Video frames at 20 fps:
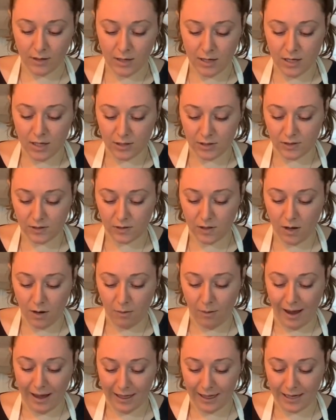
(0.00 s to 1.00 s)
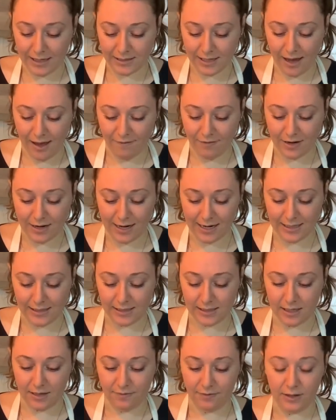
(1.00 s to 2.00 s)
So I like to have a
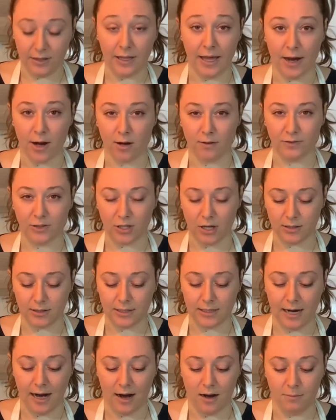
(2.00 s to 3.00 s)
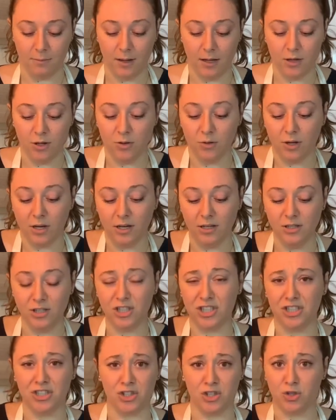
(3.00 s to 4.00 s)
nice even layer of salted caramel. You could
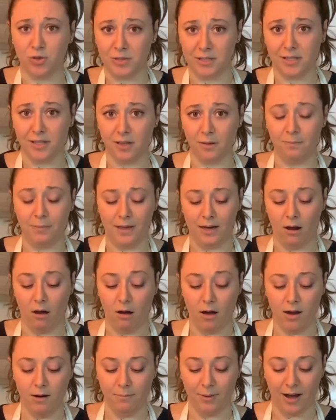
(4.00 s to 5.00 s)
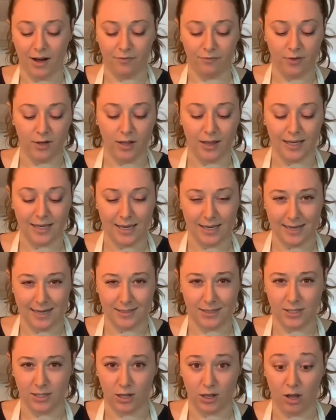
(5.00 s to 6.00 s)
just drizzle a bit on, but I feel like it
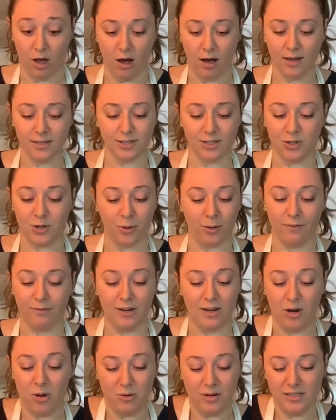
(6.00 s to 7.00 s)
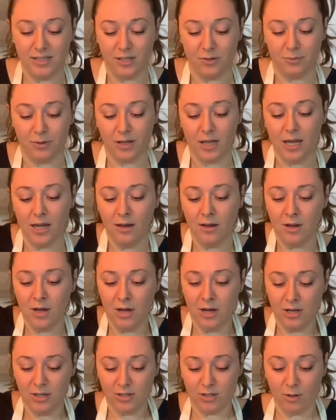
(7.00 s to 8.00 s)
gets lost. You don't even notice it really.
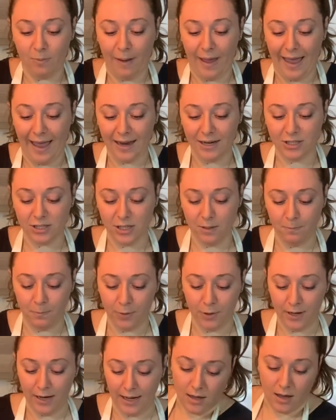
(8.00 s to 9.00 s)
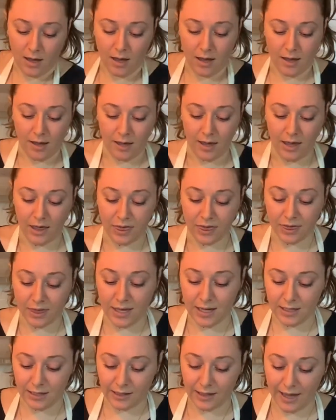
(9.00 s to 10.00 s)
So by actually putting a
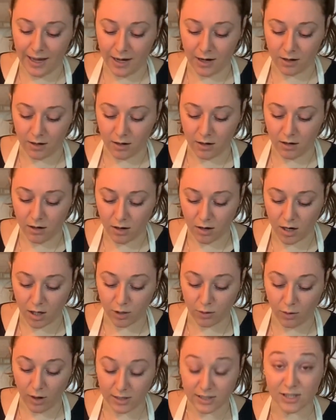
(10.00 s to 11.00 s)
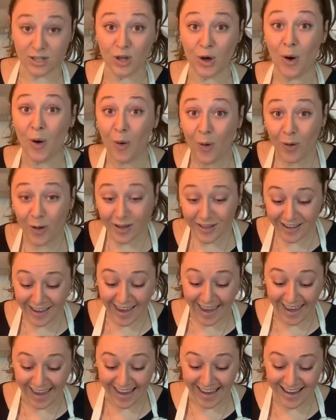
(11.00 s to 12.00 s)
thin layer across the whole
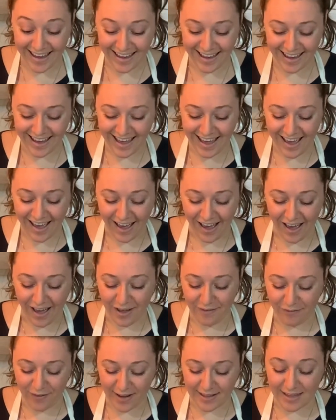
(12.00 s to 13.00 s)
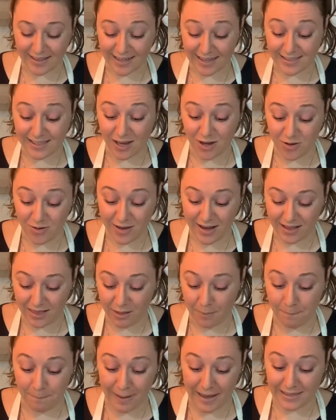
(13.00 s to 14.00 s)
cake, I find that that's how you get
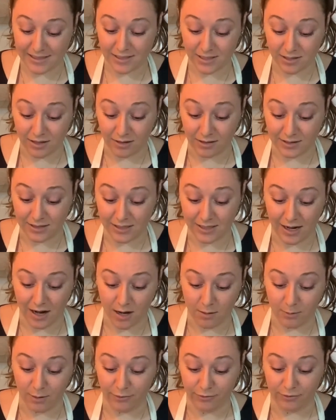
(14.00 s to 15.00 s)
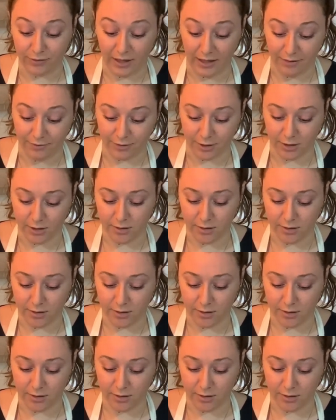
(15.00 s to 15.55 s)
the best salted caramel flavor.